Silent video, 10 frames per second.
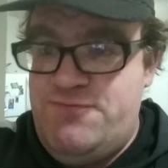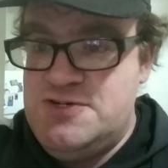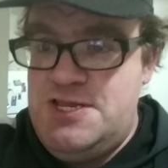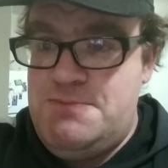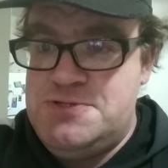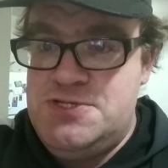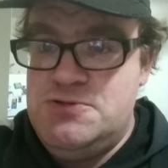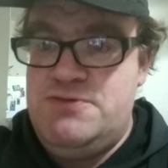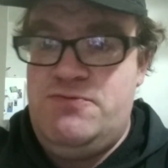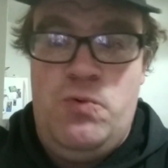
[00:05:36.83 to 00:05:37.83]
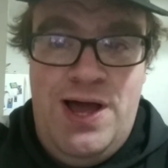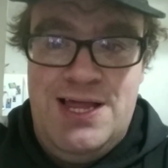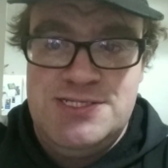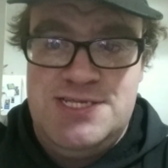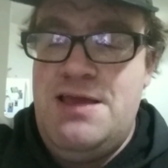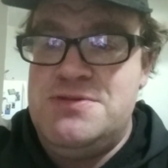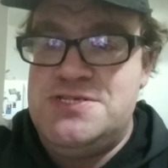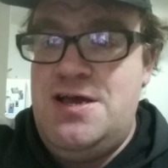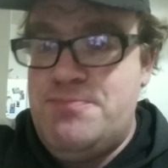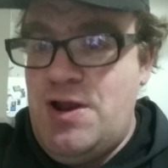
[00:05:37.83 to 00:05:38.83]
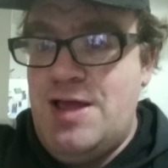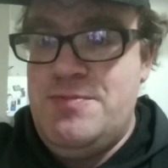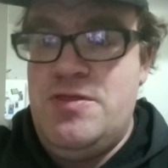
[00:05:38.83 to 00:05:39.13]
first episodes of The Wilds on Amazon Prime,